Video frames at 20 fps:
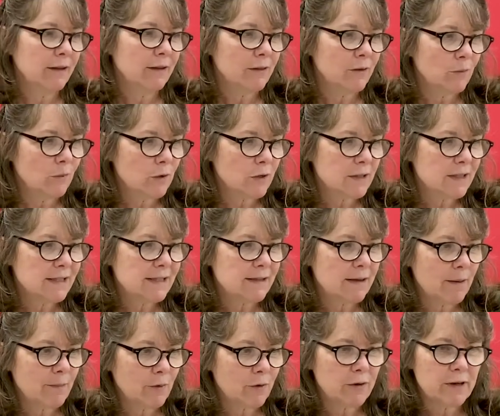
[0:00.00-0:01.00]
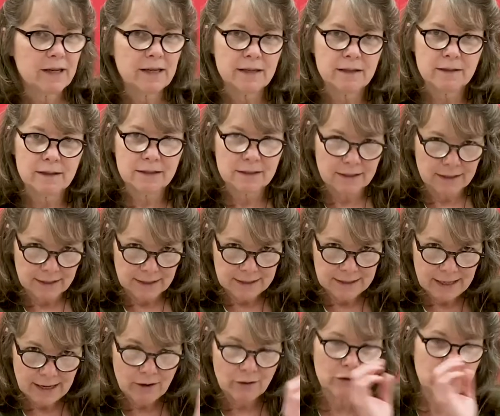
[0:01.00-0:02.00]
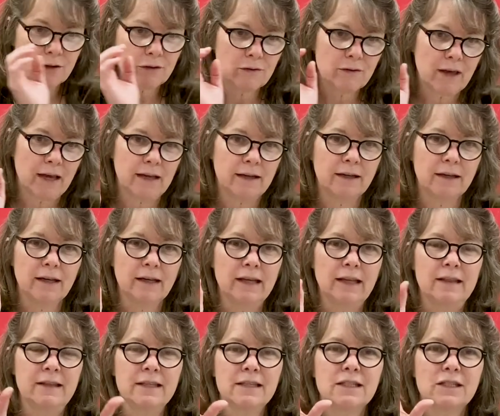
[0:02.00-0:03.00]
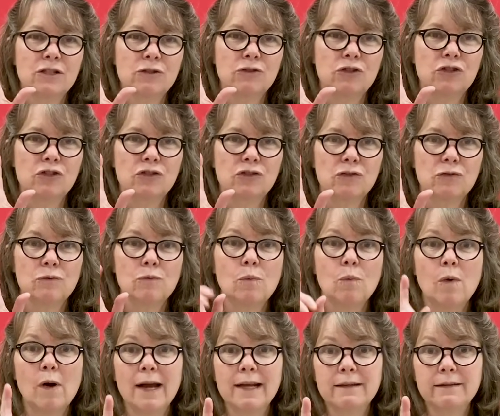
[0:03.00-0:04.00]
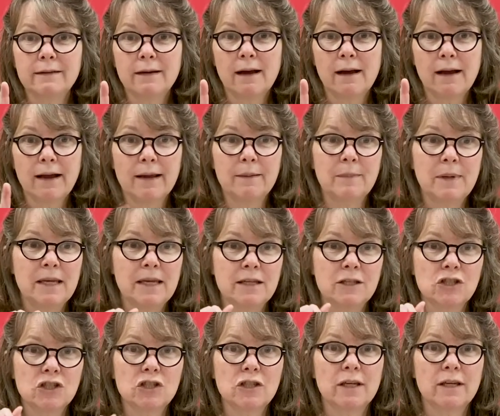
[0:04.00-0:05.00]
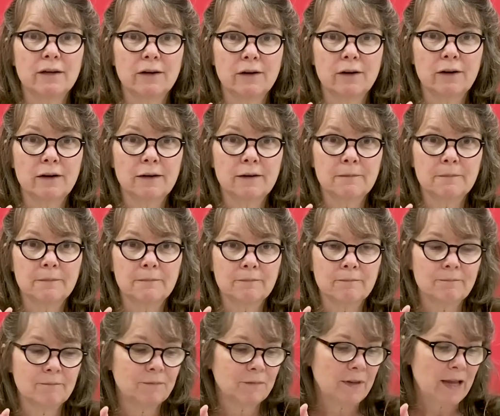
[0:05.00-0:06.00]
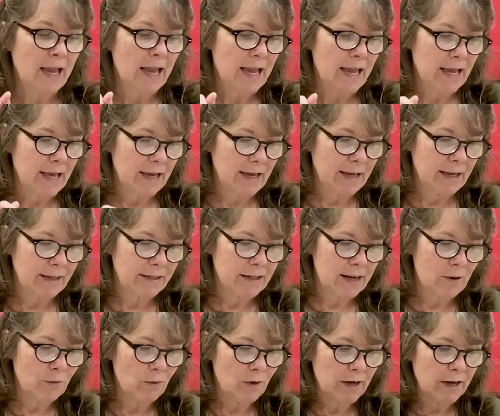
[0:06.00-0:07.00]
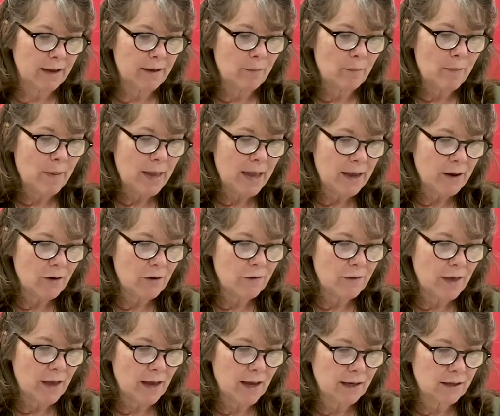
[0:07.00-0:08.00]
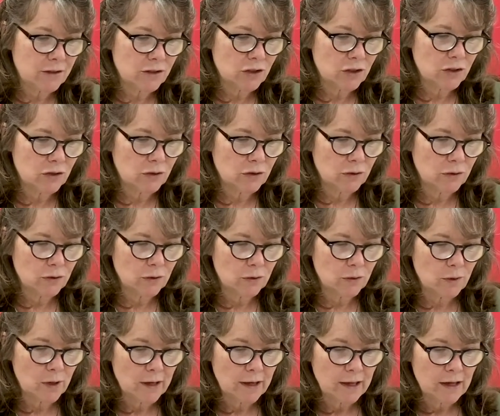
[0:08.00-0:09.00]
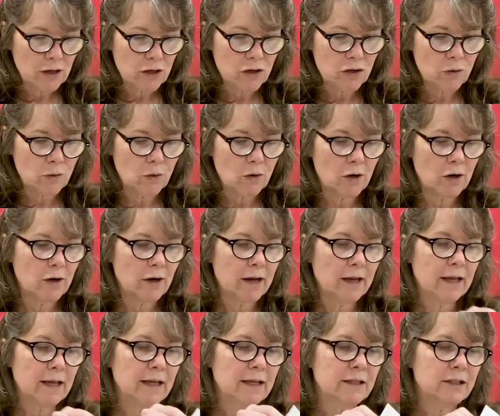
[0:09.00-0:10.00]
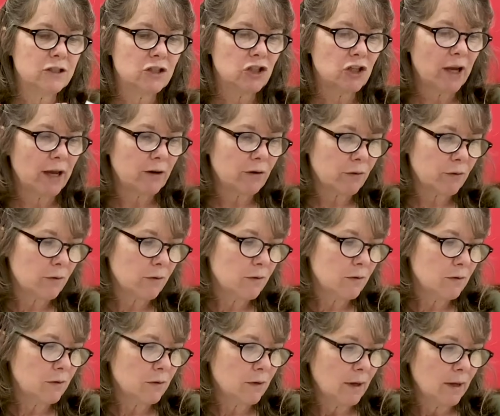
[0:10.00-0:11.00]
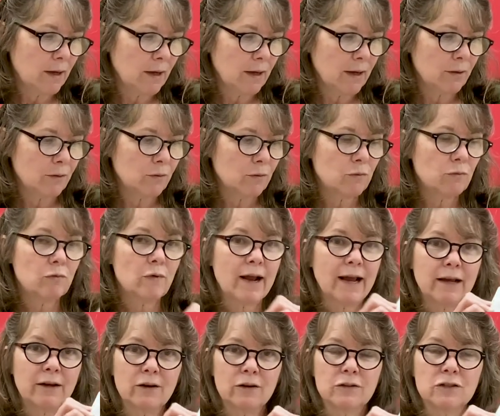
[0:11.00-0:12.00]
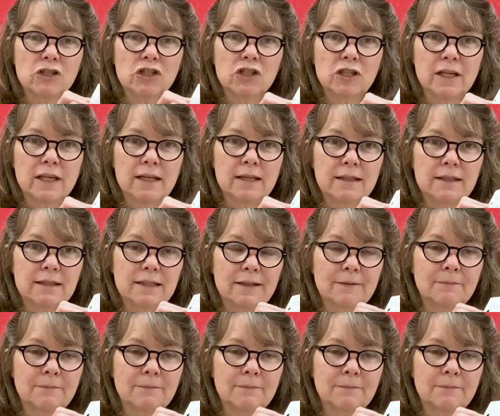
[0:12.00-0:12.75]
the word summary is going to tell you that this you just do one time each year. And I want to compare that to your general record sheet.